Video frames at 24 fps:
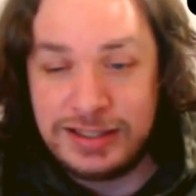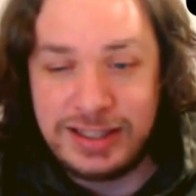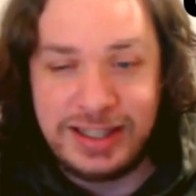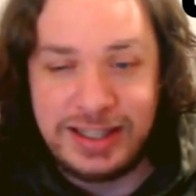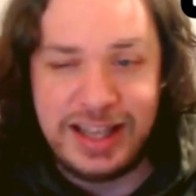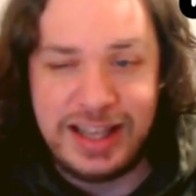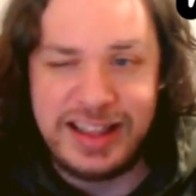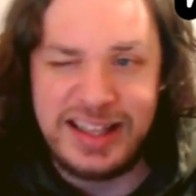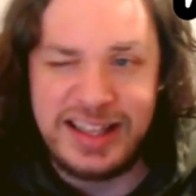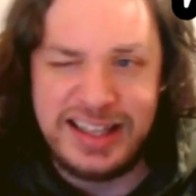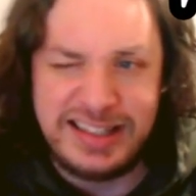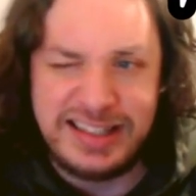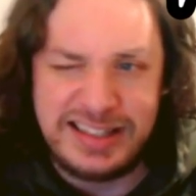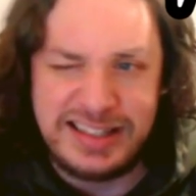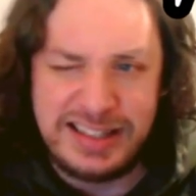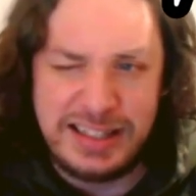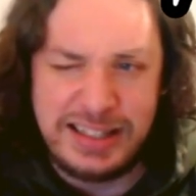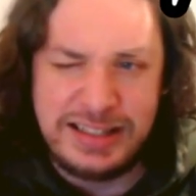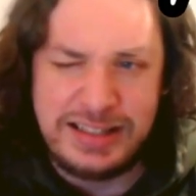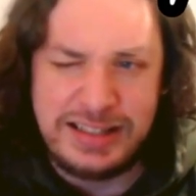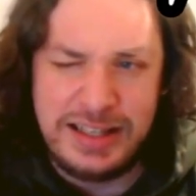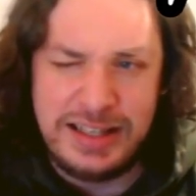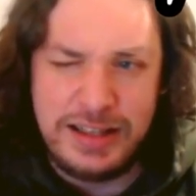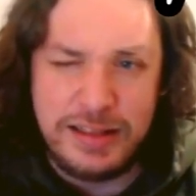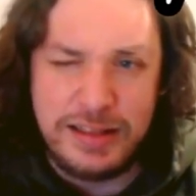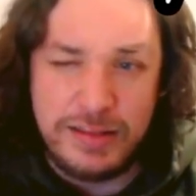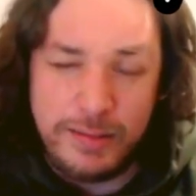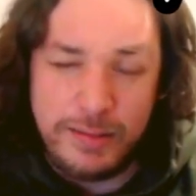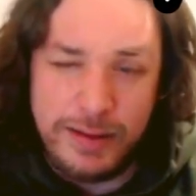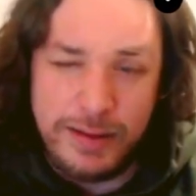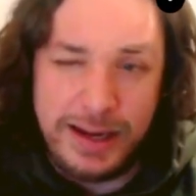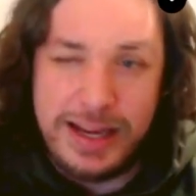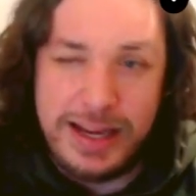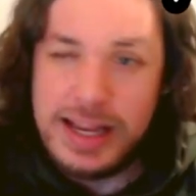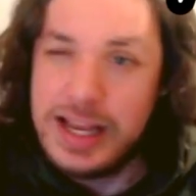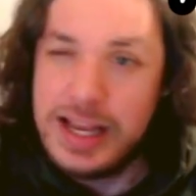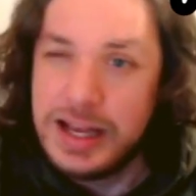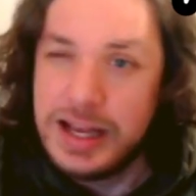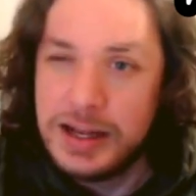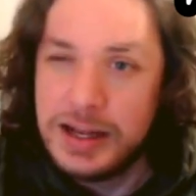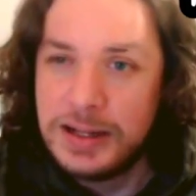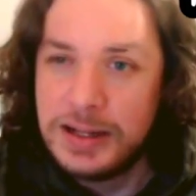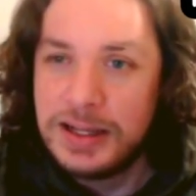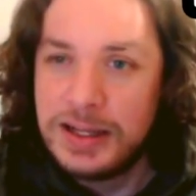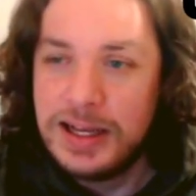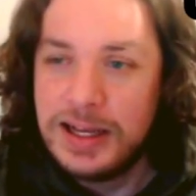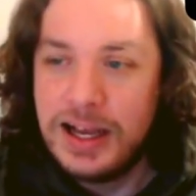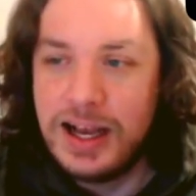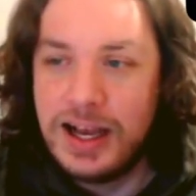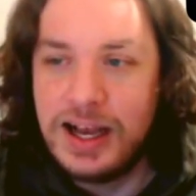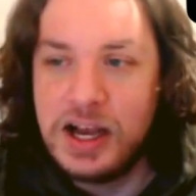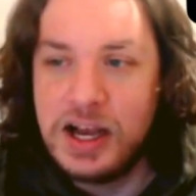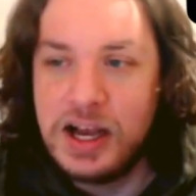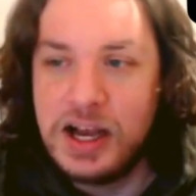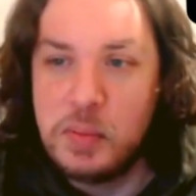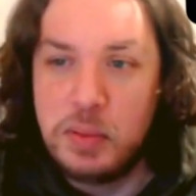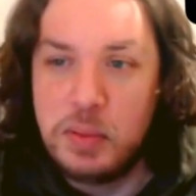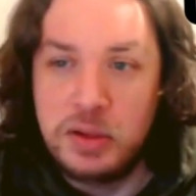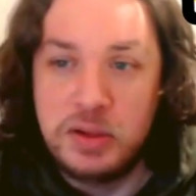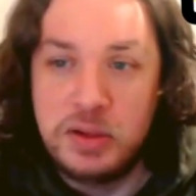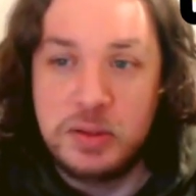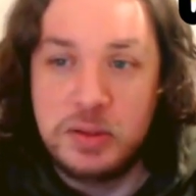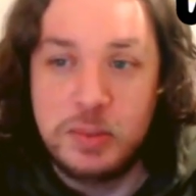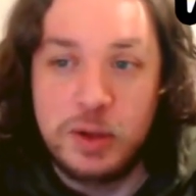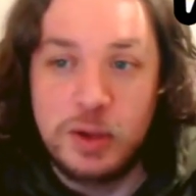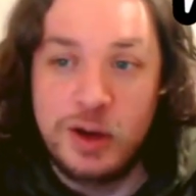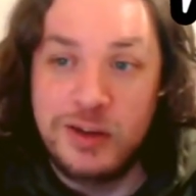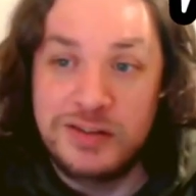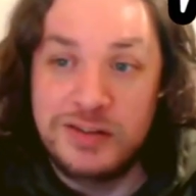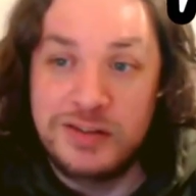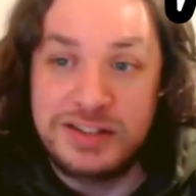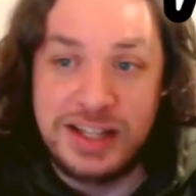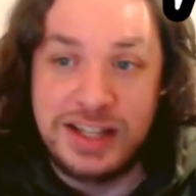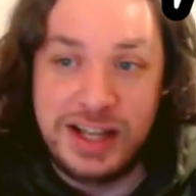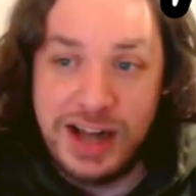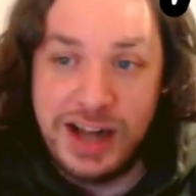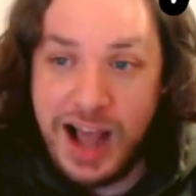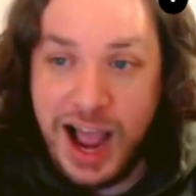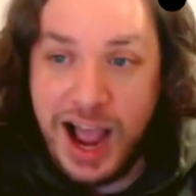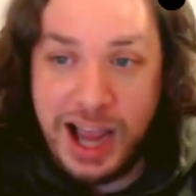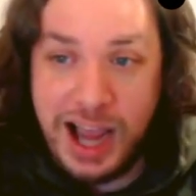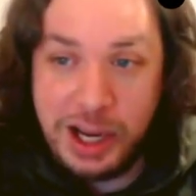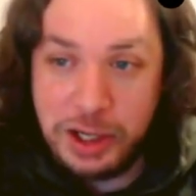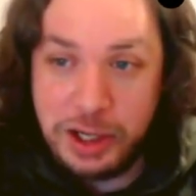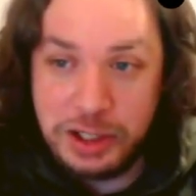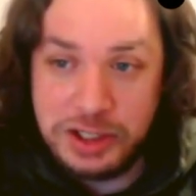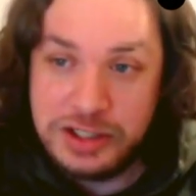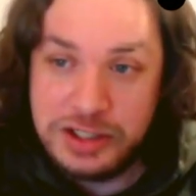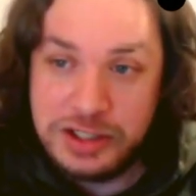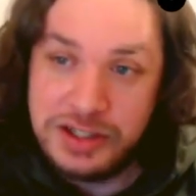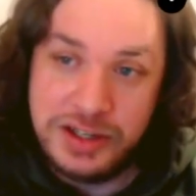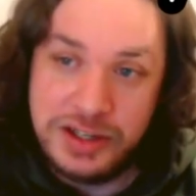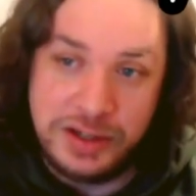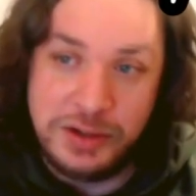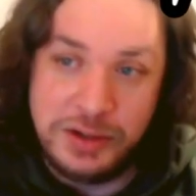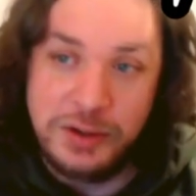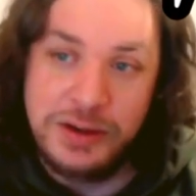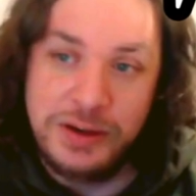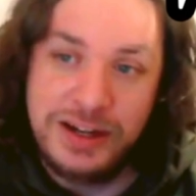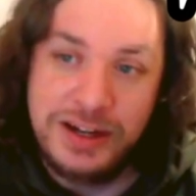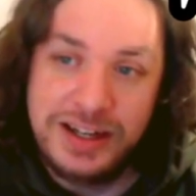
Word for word: I think he's 63, uh, pulling moves that I couldn't do.